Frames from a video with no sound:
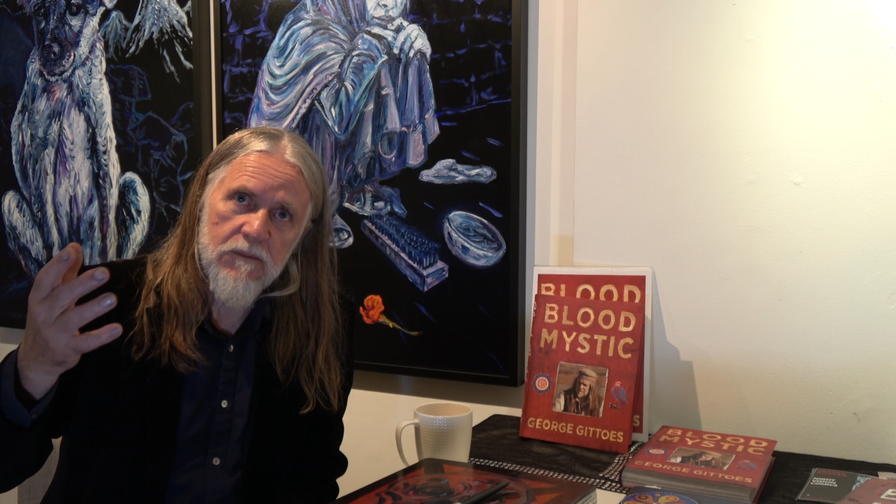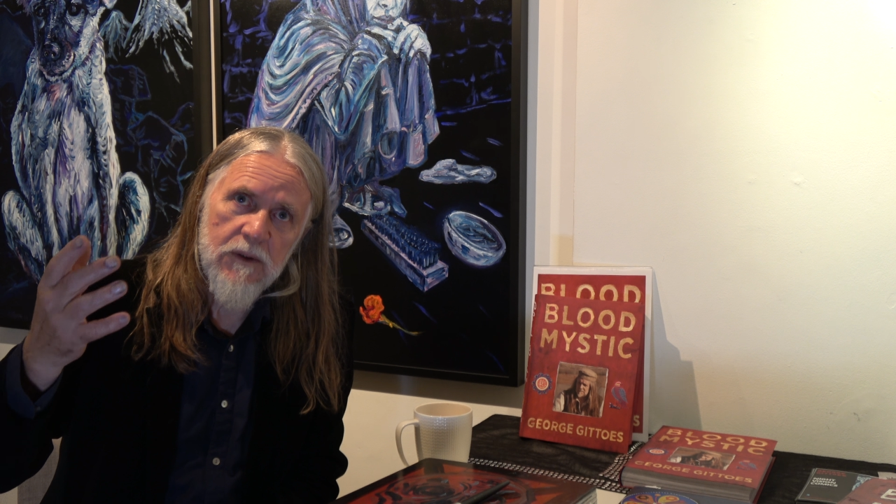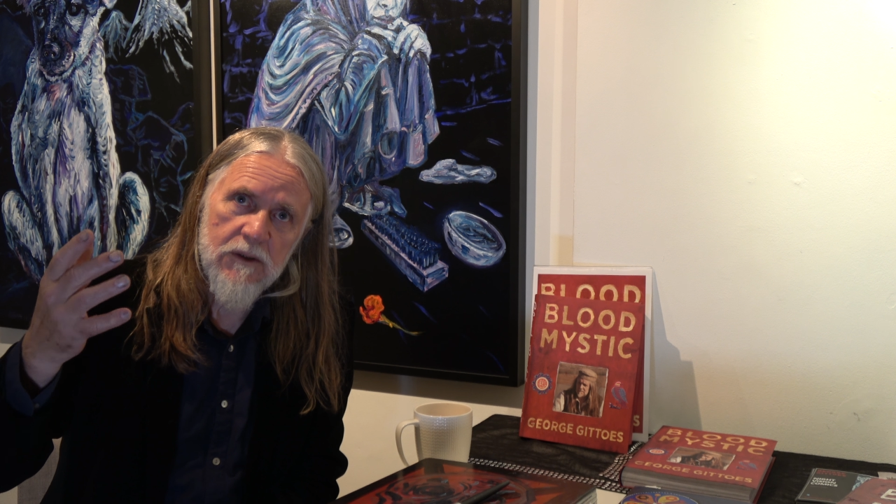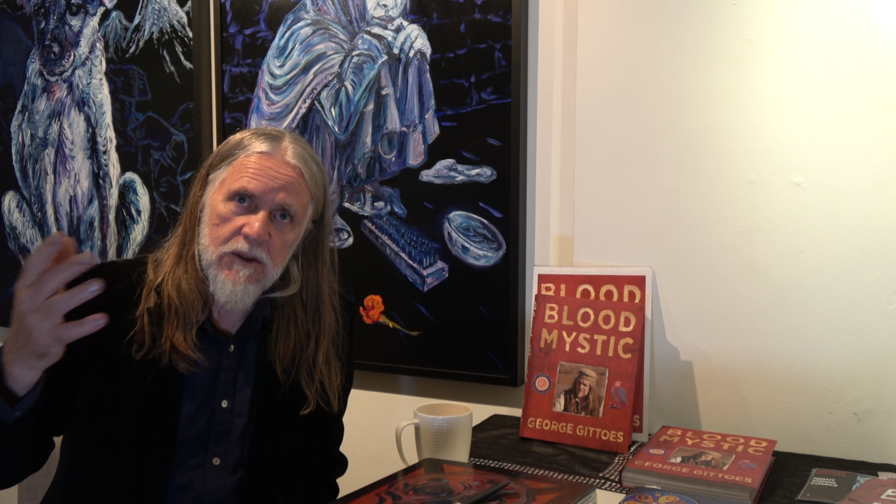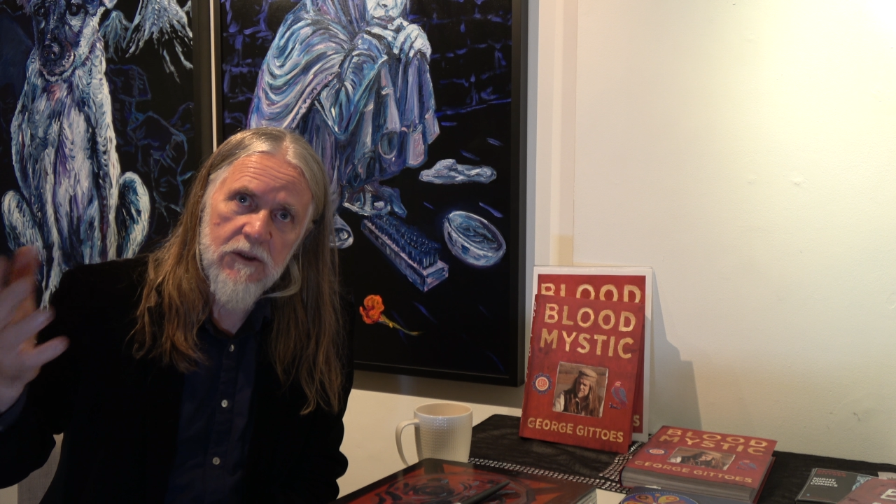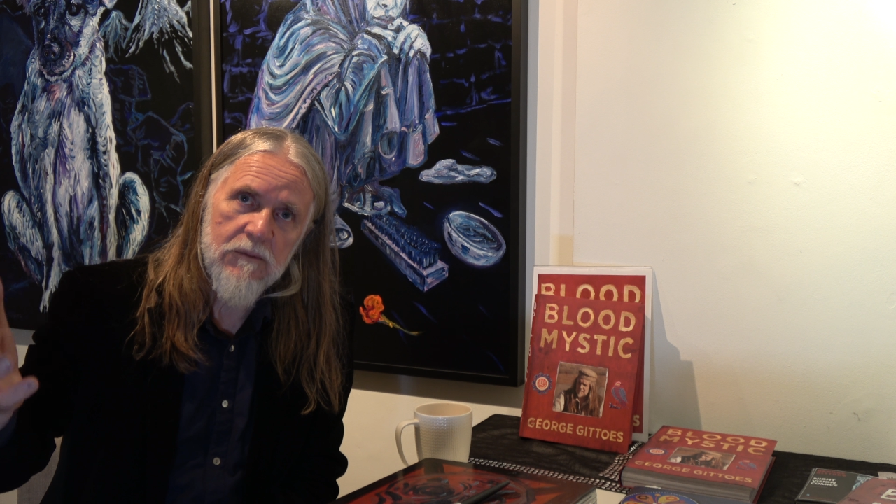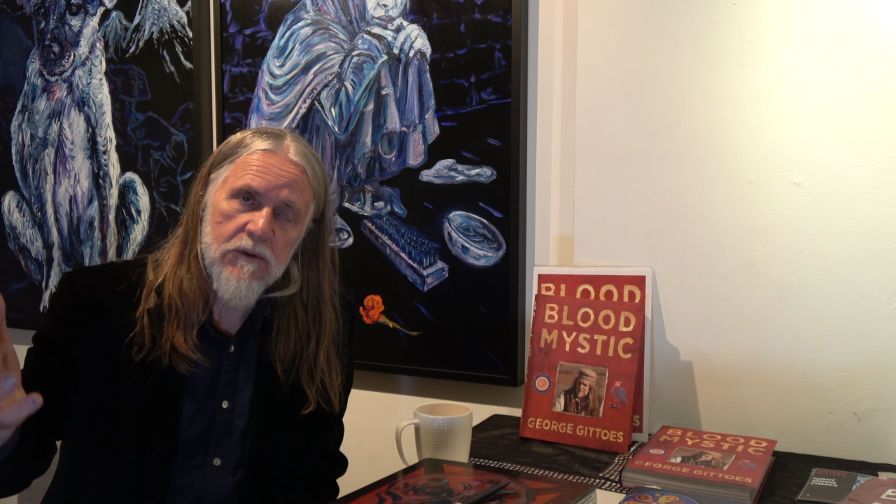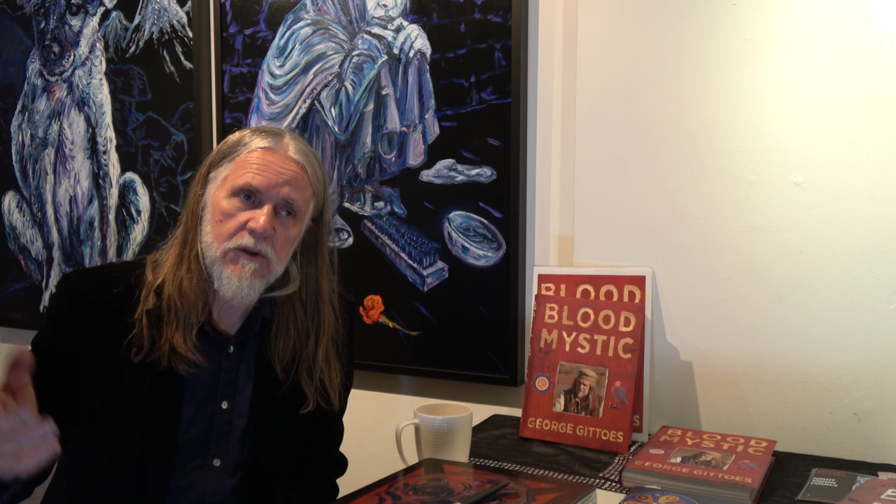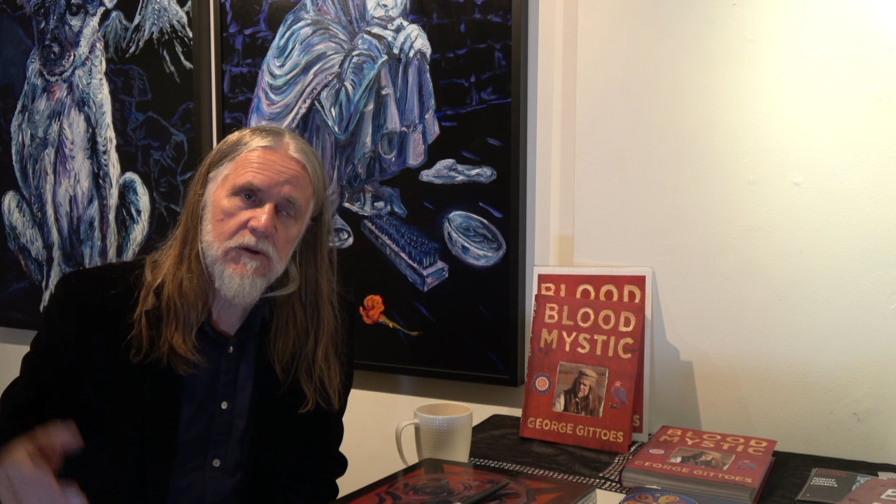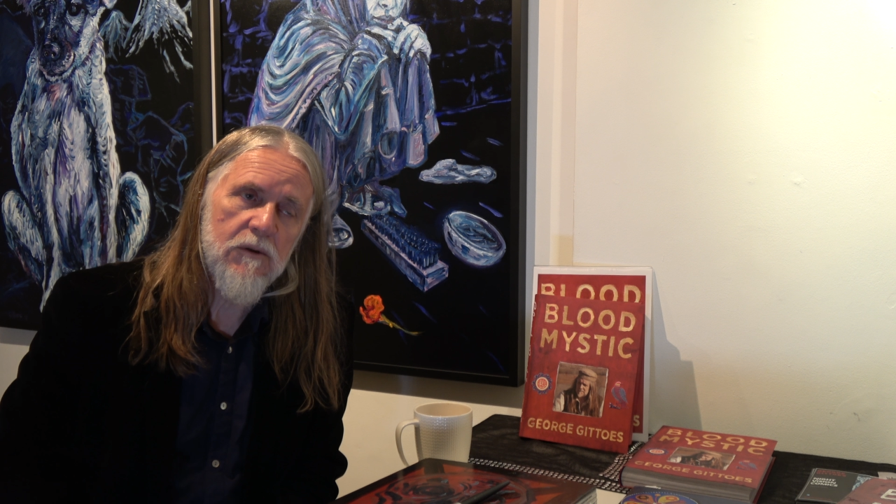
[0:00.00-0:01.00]
Been a terrible
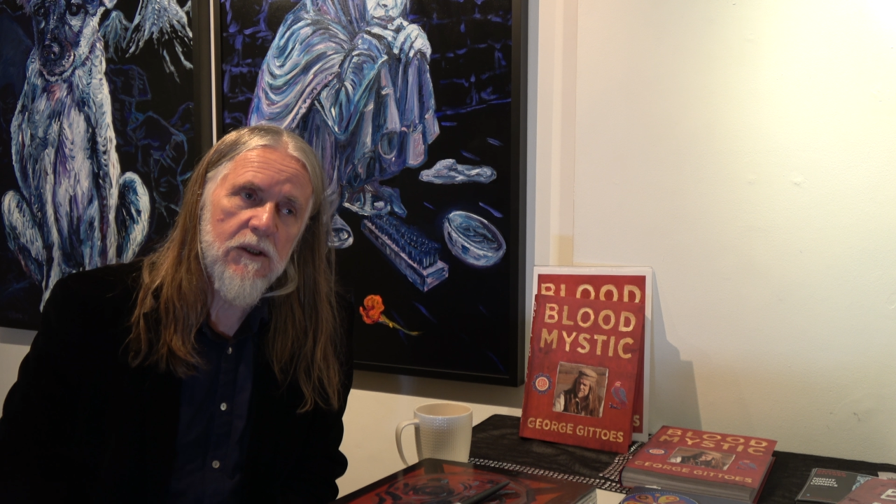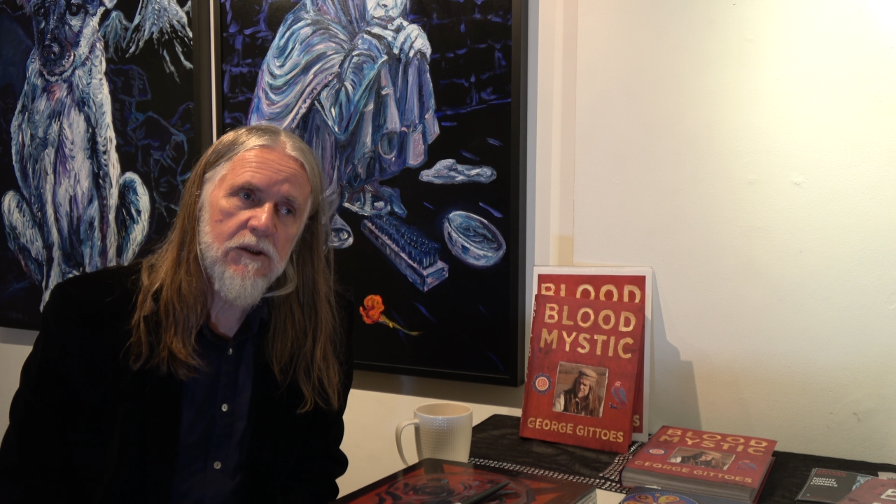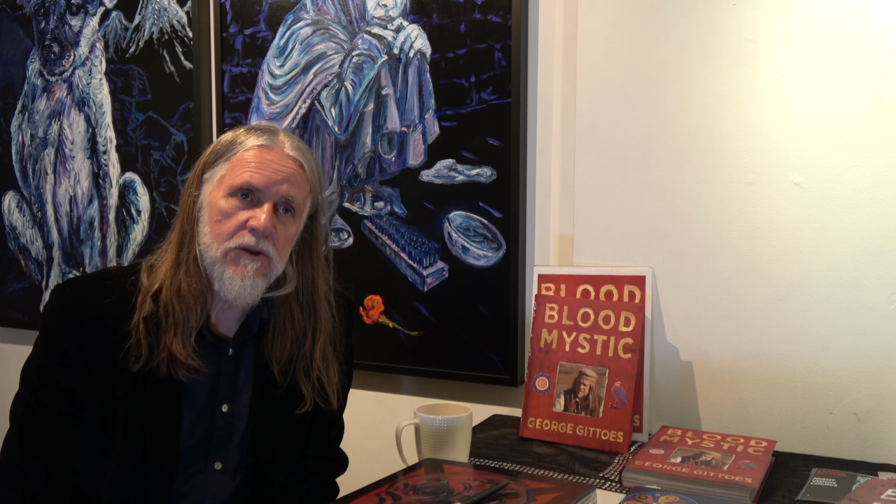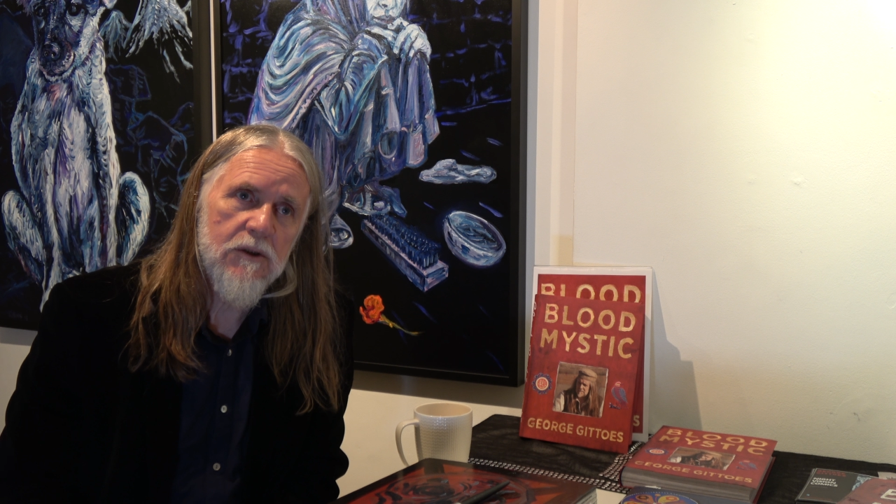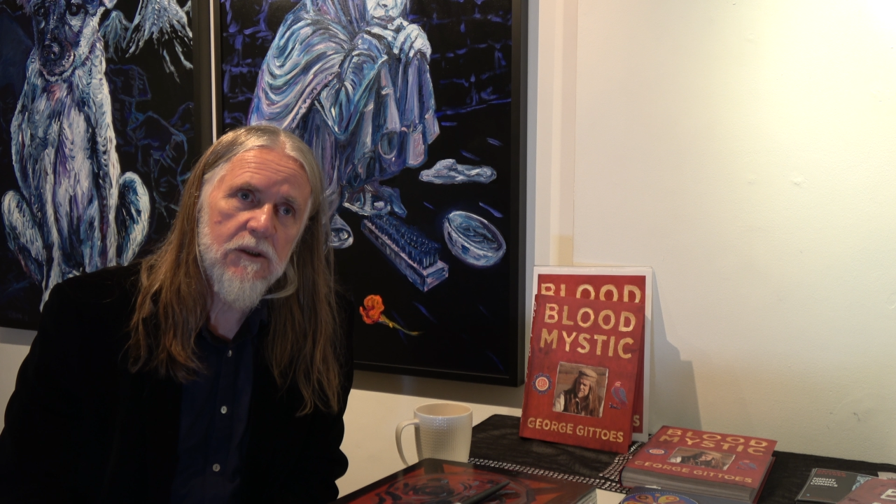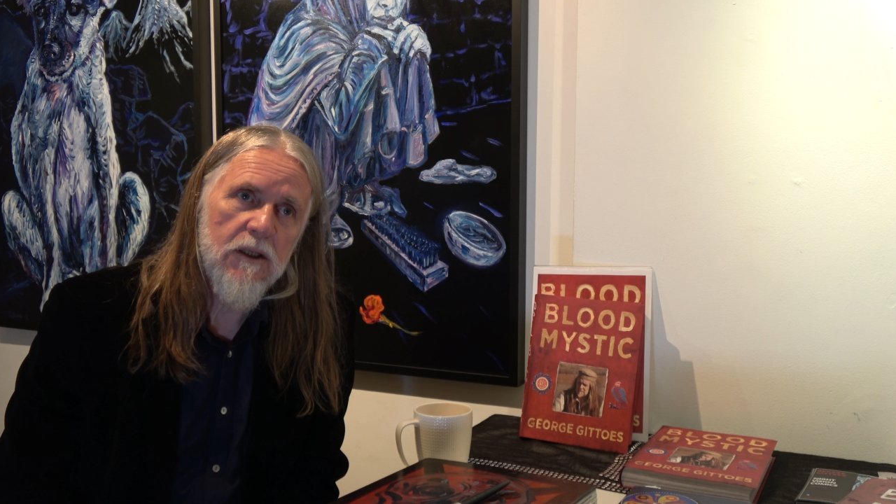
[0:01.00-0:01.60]
situation,